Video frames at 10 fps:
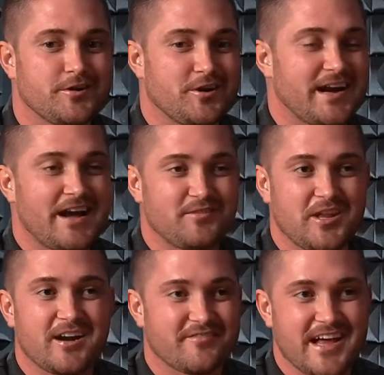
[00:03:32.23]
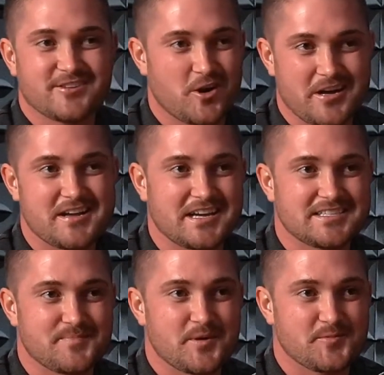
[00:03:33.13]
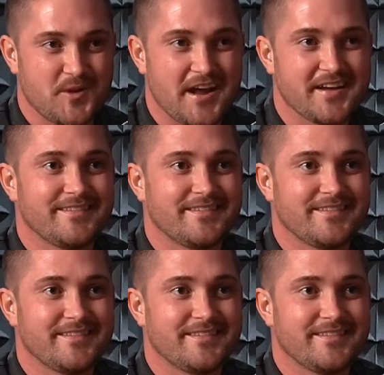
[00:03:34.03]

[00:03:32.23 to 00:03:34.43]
you're going to have a lot of that target customer, right?